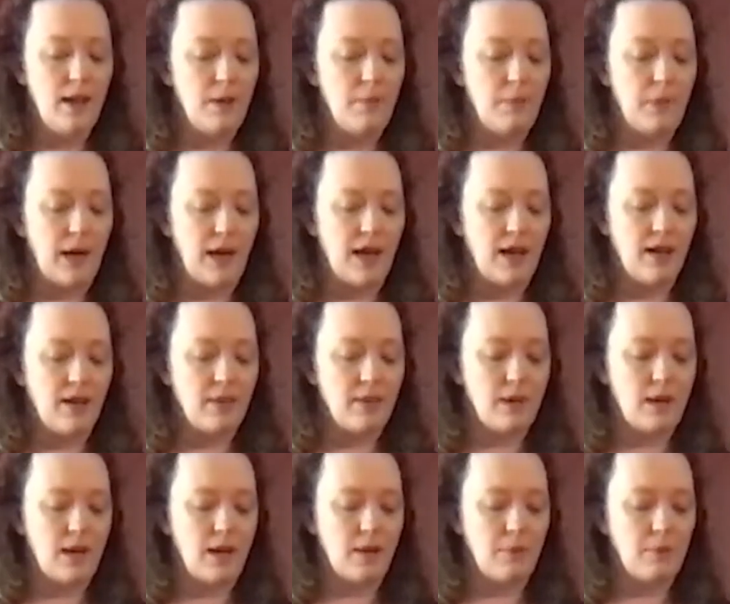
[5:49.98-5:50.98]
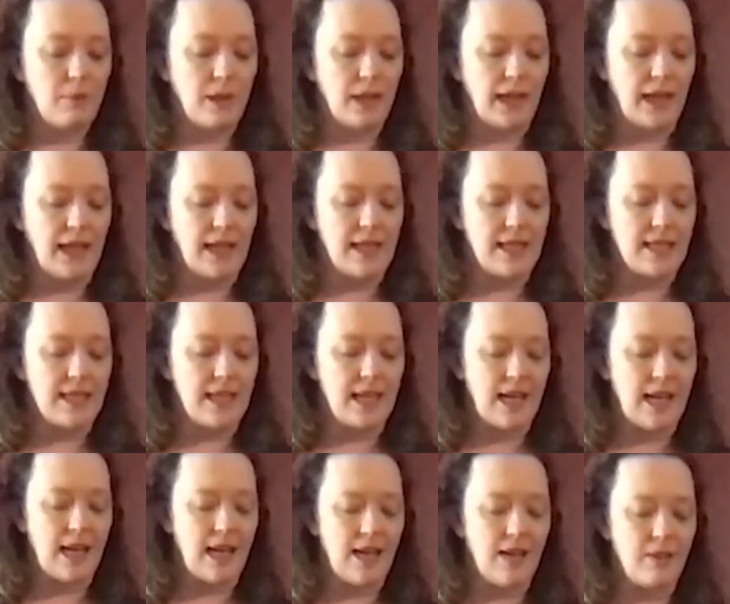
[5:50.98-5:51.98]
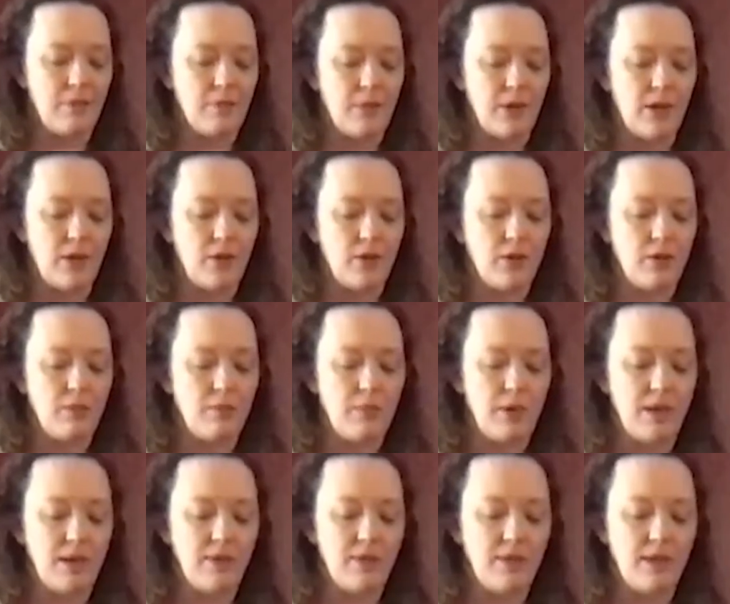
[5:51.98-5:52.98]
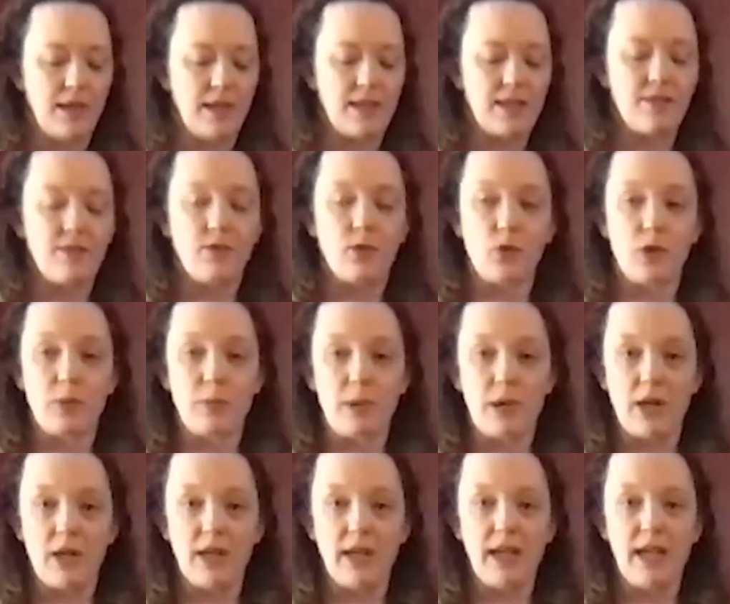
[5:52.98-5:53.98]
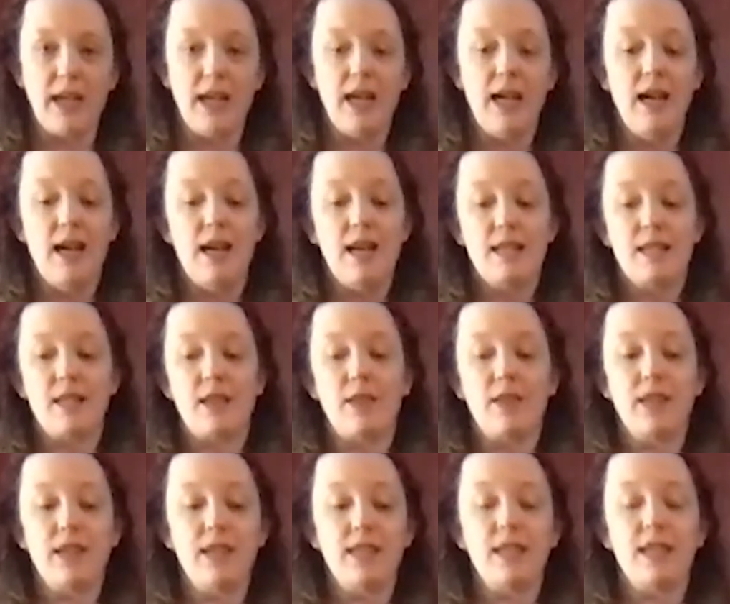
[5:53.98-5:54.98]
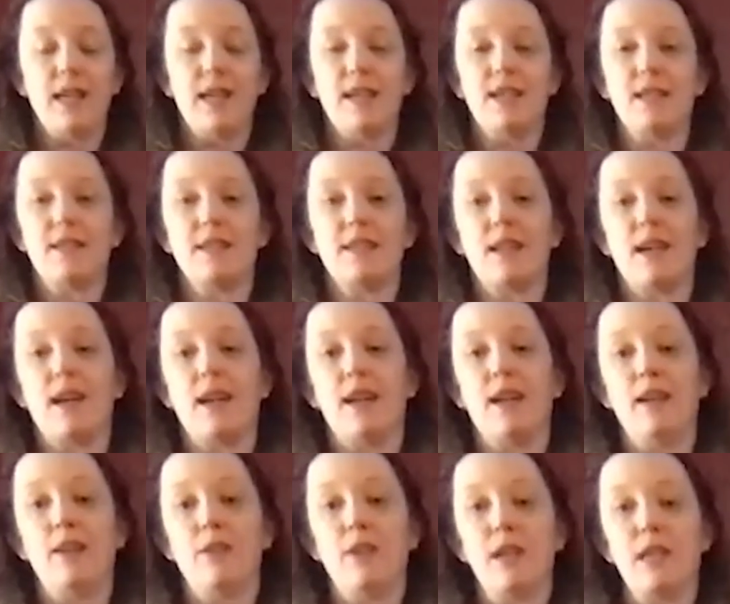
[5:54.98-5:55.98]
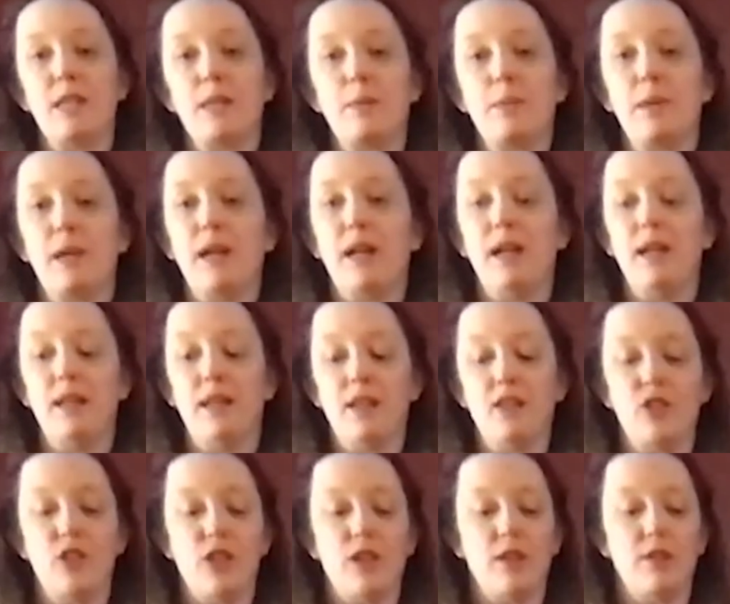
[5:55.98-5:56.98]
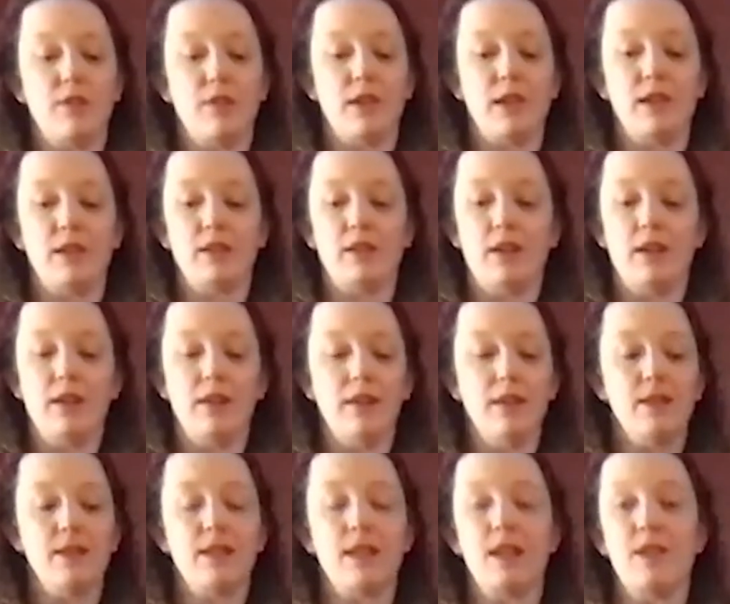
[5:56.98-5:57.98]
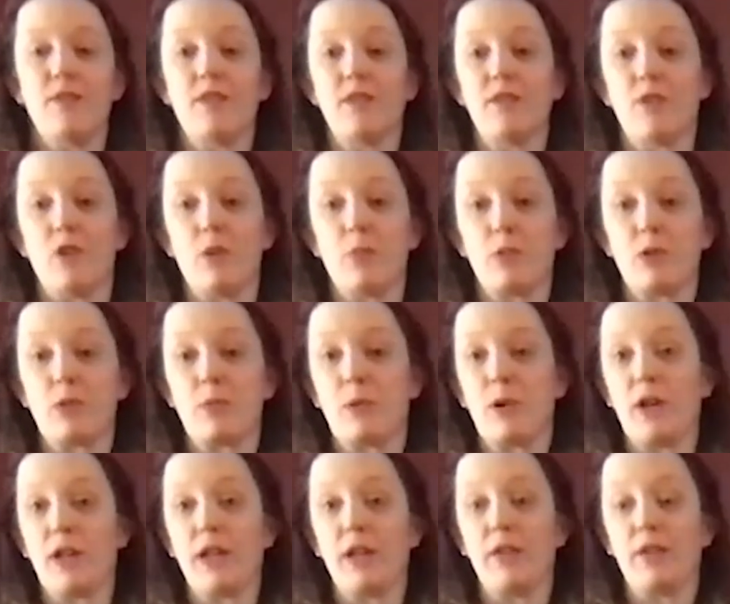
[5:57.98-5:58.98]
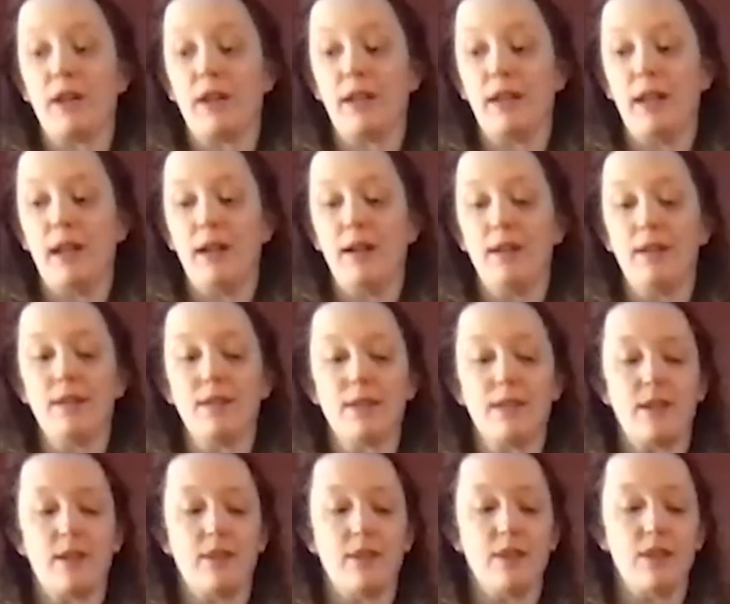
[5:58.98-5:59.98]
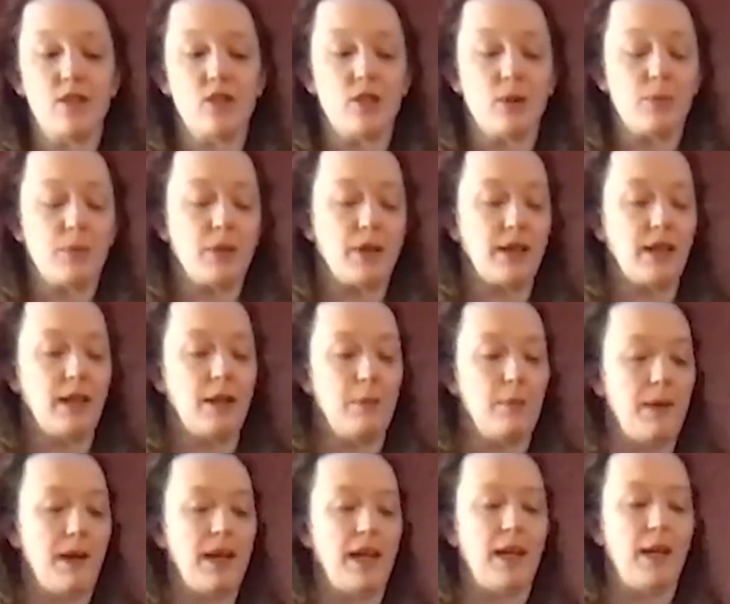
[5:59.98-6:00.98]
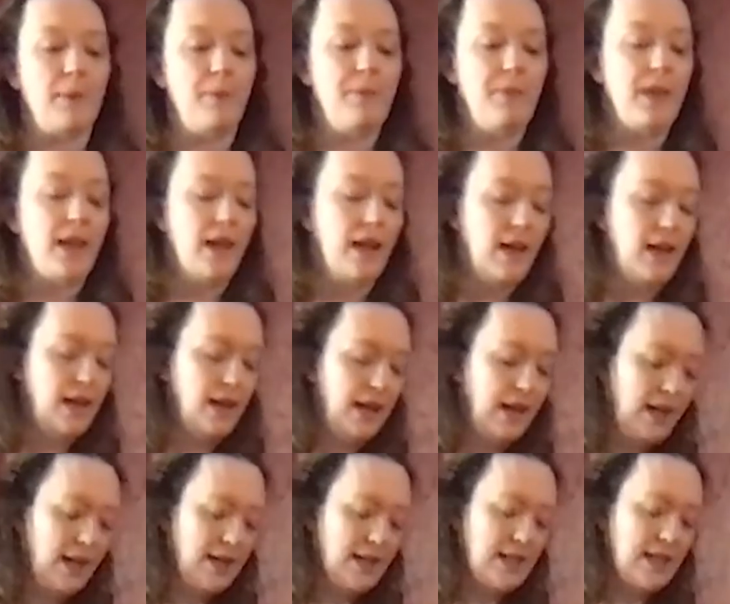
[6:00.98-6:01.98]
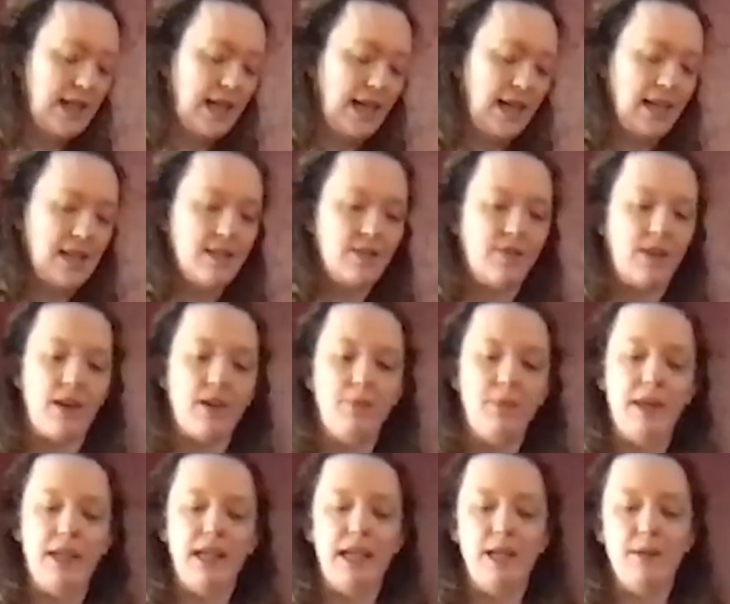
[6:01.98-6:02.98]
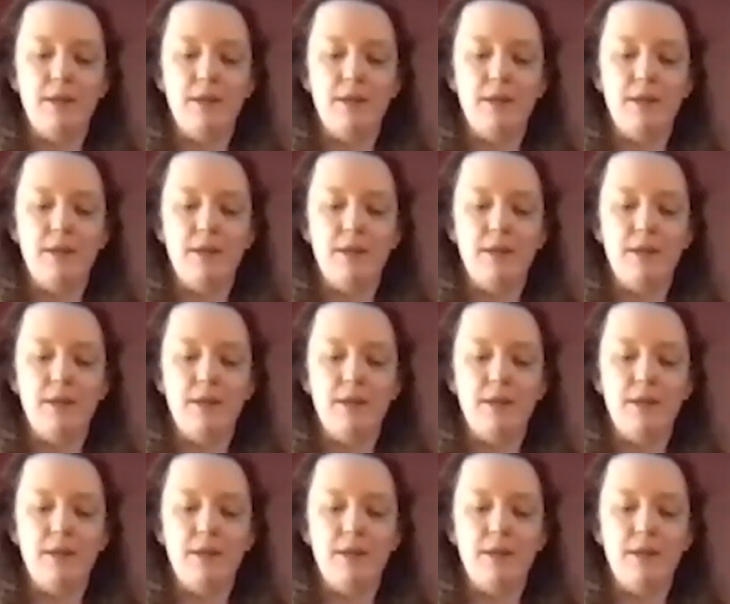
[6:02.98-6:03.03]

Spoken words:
by plants that have both benefits for the body. So this is a recipe that you can find a lot of this stuff at the farmer's market right now. So let's jump right in and make it. It takes 5 medium